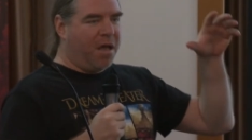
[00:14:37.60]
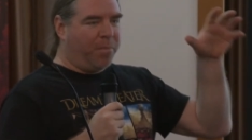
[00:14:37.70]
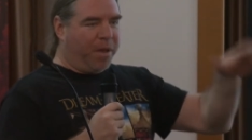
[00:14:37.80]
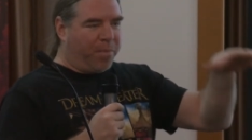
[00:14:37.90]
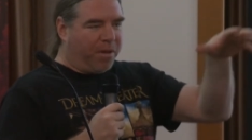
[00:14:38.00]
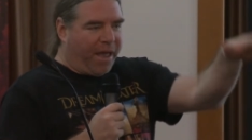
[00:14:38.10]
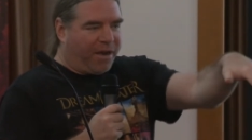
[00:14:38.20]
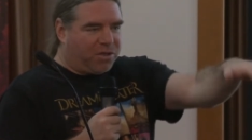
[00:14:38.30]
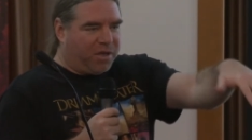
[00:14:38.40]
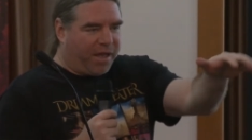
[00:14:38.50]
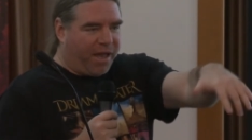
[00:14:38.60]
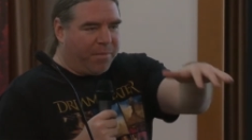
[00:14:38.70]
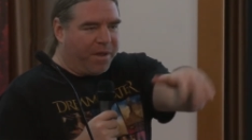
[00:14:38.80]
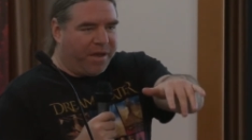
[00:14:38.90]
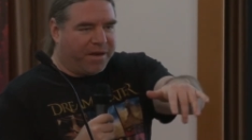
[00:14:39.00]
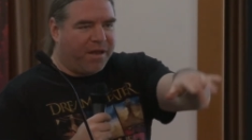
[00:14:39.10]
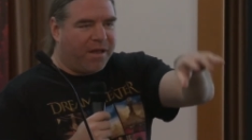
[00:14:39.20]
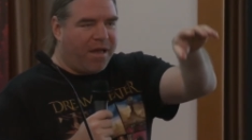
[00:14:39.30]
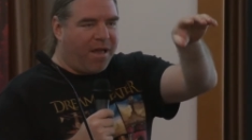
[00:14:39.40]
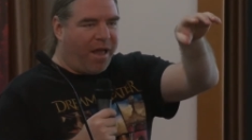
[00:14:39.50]
people actually came in
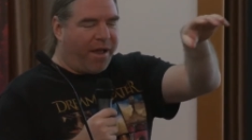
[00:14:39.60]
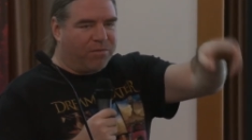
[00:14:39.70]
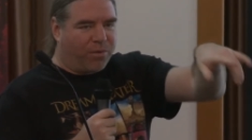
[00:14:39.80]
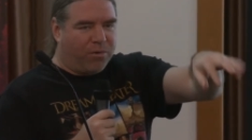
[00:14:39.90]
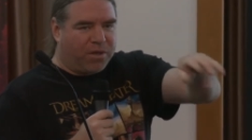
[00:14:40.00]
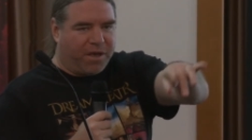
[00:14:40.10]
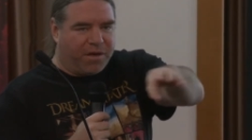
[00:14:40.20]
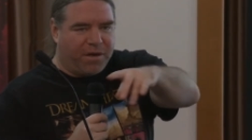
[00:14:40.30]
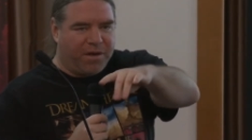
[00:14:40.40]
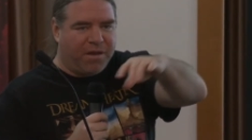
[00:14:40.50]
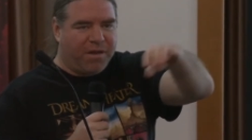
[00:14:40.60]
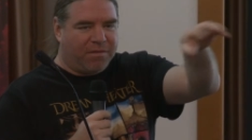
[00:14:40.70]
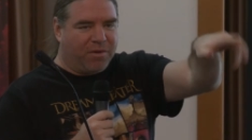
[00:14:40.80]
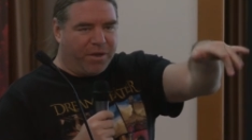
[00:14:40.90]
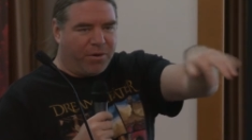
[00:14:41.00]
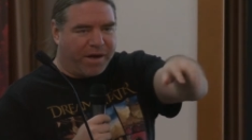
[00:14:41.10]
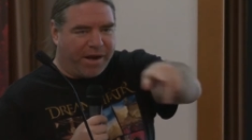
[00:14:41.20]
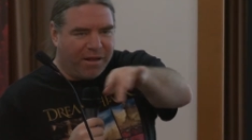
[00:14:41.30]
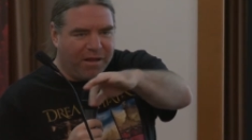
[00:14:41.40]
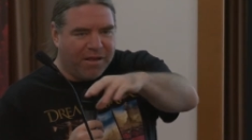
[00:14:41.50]
and wrote in the
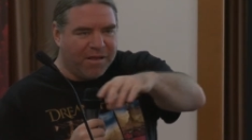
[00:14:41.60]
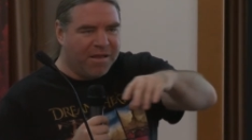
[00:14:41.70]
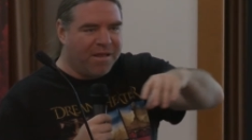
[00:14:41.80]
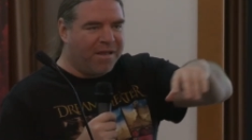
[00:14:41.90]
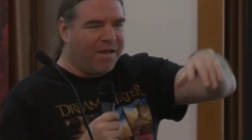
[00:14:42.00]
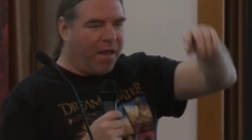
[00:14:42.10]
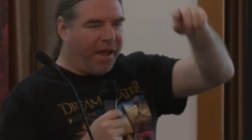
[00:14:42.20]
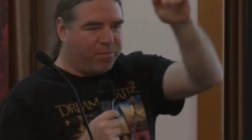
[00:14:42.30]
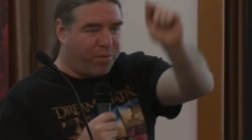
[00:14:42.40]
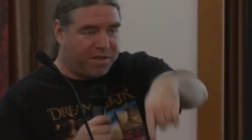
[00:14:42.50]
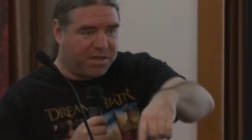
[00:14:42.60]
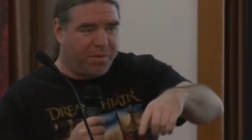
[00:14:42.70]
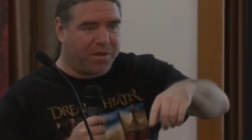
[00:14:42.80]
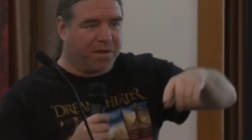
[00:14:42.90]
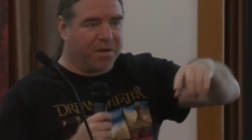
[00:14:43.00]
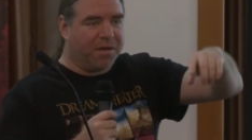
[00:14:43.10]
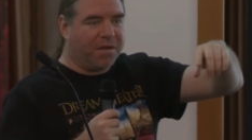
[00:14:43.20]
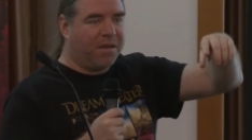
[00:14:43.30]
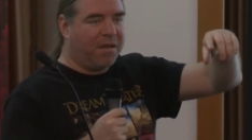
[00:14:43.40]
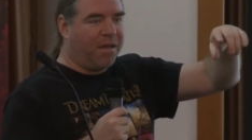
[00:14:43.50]
URL and pressed the button.
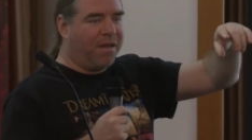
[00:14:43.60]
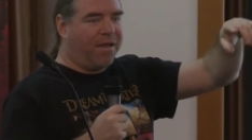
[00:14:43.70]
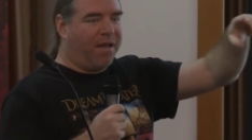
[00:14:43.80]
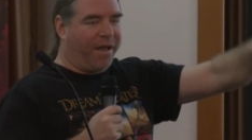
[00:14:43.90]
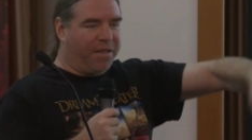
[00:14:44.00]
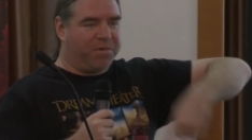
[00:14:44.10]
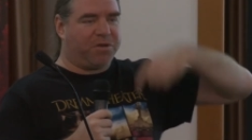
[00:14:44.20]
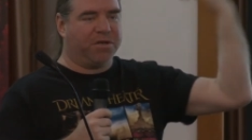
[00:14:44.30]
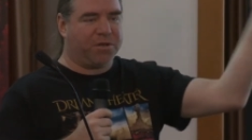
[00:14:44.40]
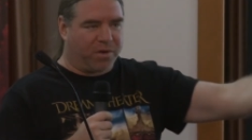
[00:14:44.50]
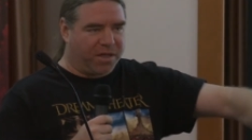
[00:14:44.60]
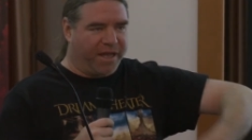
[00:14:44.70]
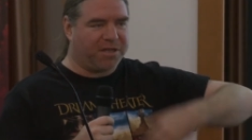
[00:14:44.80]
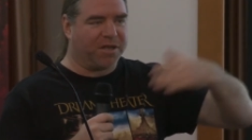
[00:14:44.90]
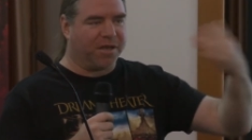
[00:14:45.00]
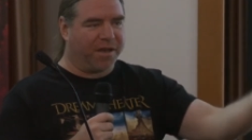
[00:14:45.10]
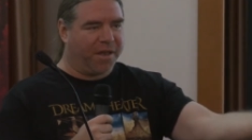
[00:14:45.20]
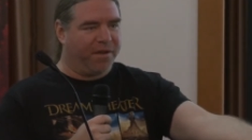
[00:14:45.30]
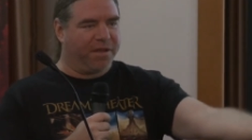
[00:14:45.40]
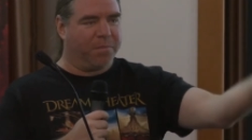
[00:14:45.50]
And the machines were testing and
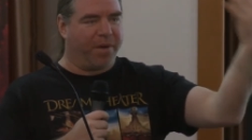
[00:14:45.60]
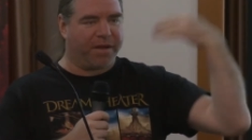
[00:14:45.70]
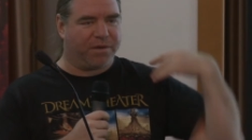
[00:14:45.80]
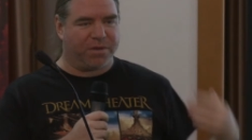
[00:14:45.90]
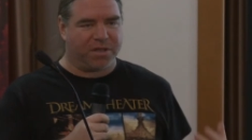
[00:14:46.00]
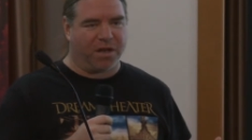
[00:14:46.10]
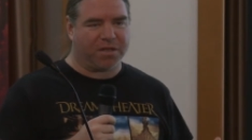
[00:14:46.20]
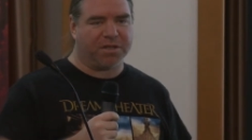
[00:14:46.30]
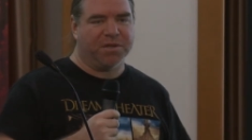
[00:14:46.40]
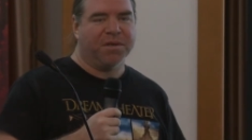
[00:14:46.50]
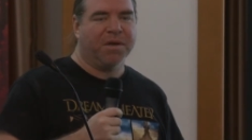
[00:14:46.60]
giving them back the results.